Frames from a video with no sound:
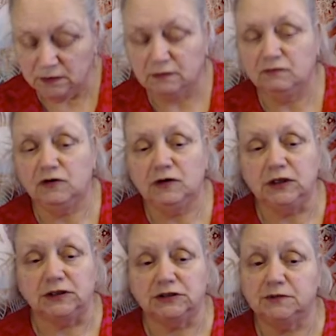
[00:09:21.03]
Right,
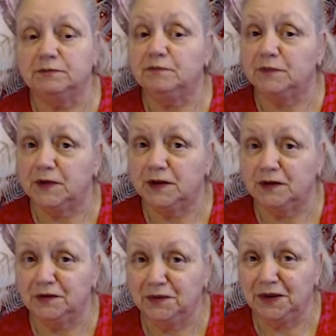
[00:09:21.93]

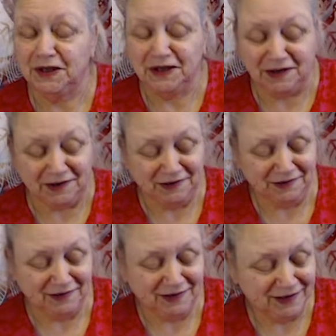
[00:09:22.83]
okay,
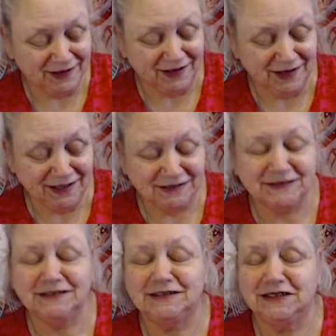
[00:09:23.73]
let's
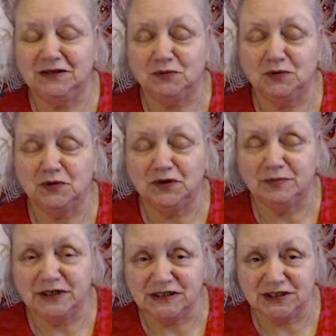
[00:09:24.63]
see what the
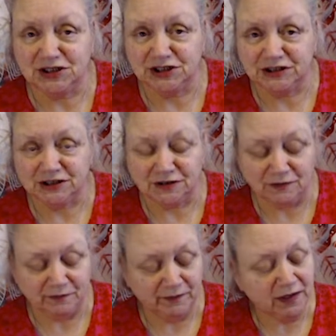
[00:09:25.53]
messages are.
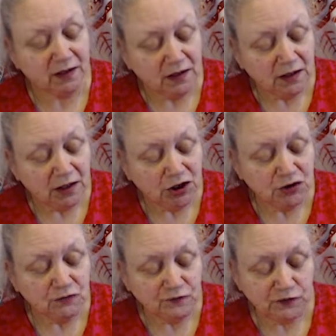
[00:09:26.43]
Your
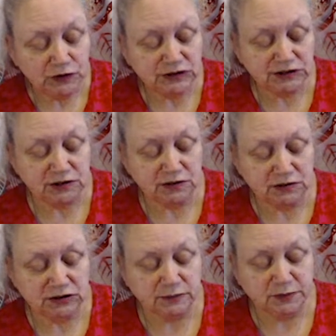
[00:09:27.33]
first card
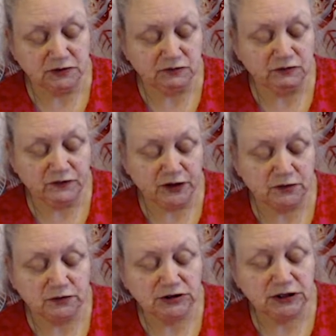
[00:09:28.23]
to be
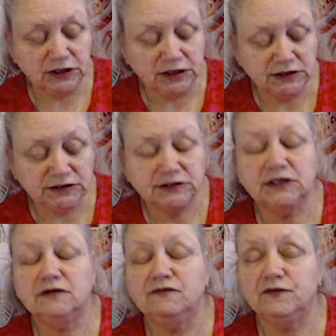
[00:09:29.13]
revealed is the
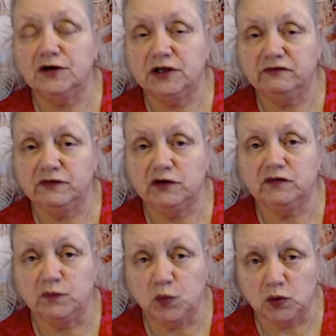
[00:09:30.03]
Five of
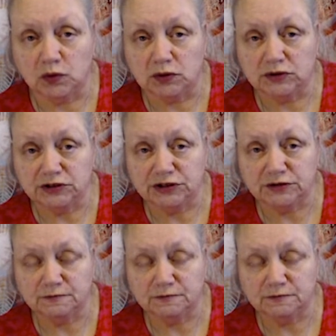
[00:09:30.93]
Wands.